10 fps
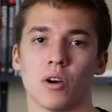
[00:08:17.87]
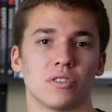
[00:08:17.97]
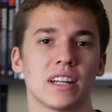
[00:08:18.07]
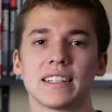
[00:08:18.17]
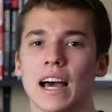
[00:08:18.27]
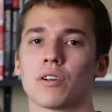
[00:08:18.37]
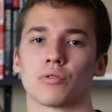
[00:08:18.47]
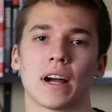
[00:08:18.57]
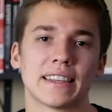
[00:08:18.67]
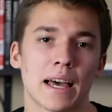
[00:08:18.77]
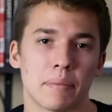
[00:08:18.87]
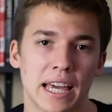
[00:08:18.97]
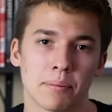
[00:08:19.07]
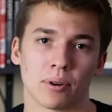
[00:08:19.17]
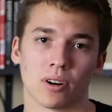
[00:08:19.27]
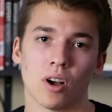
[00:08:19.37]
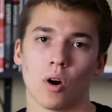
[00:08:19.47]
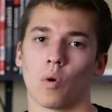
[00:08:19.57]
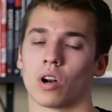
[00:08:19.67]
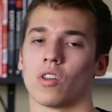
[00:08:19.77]
Sitting down to write that paper,
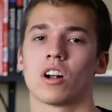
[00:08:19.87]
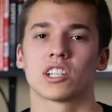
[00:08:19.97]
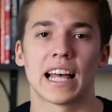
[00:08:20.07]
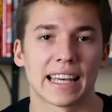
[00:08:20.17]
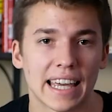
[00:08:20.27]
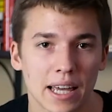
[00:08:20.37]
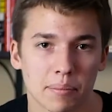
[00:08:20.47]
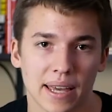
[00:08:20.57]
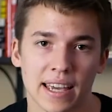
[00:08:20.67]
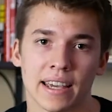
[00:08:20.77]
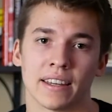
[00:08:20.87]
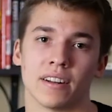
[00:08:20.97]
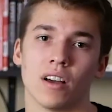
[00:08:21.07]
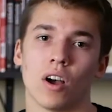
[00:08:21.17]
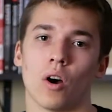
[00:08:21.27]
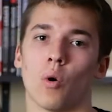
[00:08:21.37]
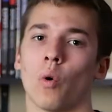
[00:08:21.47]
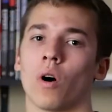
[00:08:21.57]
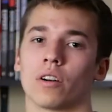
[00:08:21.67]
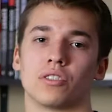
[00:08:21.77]
or to launch that campaign,
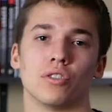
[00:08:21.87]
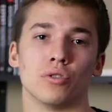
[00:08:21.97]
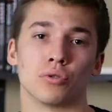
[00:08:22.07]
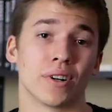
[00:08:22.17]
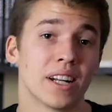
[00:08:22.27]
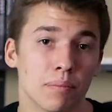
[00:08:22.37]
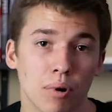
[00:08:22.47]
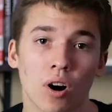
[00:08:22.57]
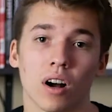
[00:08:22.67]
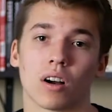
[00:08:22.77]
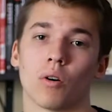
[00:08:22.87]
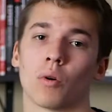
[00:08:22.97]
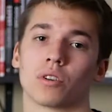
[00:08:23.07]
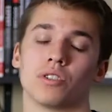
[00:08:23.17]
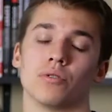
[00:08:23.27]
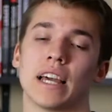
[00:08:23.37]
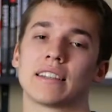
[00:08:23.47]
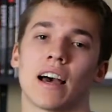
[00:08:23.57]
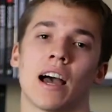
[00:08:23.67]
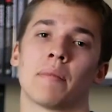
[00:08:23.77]
or to read a book, or to
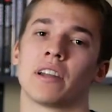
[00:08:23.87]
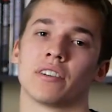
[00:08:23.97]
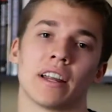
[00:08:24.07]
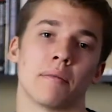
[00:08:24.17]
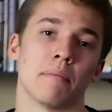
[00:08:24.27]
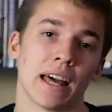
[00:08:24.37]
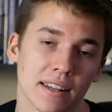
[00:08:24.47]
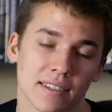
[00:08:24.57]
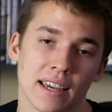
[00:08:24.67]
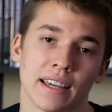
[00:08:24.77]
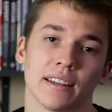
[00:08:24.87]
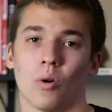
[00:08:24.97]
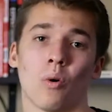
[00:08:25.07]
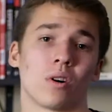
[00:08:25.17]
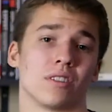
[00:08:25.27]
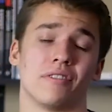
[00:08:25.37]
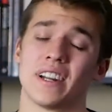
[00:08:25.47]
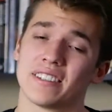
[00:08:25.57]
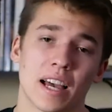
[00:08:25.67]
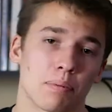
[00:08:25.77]
take time out of your day to meditate, or to
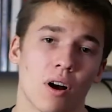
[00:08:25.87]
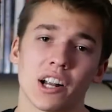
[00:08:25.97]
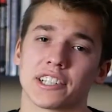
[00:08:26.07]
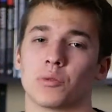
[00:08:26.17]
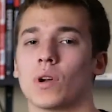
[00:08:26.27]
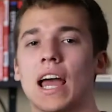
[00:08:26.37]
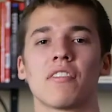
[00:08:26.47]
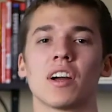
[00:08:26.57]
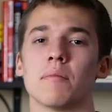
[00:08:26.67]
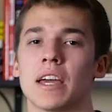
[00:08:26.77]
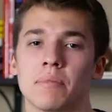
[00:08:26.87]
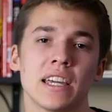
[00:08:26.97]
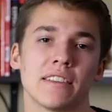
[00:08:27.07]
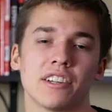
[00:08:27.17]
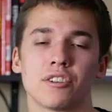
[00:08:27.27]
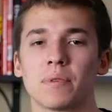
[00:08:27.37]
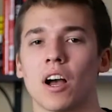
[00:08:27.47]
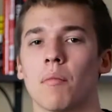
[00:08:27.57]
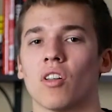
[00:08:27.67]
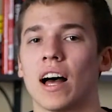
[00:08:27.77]
finish that project, whatever it may be, they just
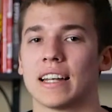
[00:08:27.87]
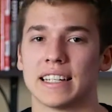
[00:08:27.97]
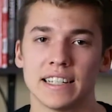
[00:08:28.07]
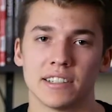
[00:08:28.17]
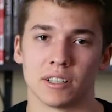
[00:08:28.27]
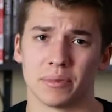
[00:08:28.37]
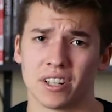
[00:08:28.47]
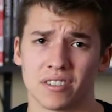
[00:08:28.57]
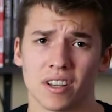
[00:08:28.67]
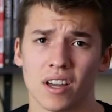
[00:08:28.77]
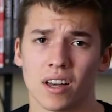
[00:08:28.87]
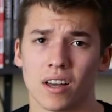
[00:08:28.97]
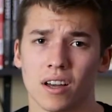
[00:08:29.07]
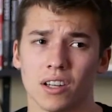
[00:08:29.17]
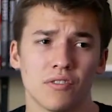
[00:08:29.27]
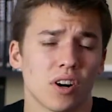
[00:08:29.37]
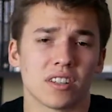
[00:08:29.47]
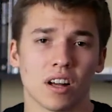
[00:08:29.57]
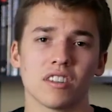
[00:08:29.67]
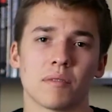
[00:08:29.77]
become a lot easier because you've
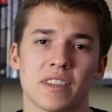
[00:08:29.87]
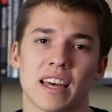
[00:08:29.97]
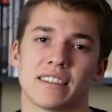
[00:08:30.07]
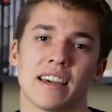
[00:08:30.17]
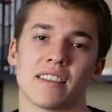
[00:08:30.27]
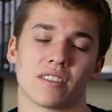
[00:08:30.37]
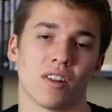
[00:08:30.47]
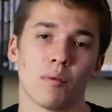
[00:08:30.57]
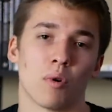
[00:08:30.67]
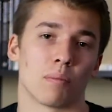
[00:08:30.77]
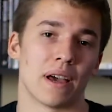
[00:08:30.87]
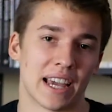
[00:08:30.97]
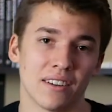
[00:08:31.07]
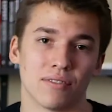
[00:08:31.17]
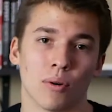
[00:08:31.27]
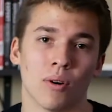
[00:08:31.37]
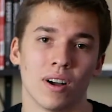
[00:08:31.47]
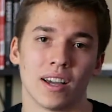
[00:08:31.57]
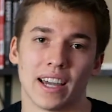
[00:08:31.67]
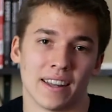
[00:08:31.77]
already done something that day that's a lot more painful,
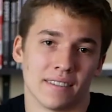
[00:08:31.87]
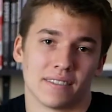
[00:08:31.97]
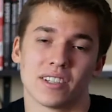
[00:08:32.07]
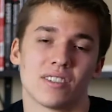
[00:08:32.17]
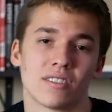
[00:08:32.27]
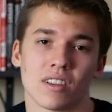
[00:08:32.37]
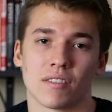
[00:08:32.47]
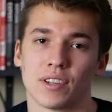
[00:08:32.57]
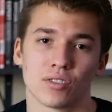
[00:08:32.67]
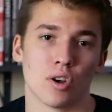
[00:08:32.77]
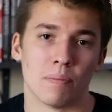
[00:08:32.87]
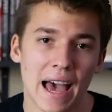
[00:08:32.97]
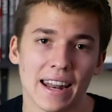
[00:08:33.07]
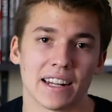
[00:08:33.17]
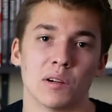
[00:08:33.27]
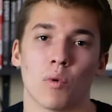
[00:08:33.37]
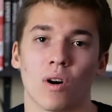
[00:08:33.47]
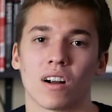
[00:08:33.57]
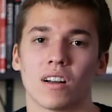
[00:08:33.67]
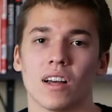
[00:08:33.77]
and this just doesn't feel so bad anymore.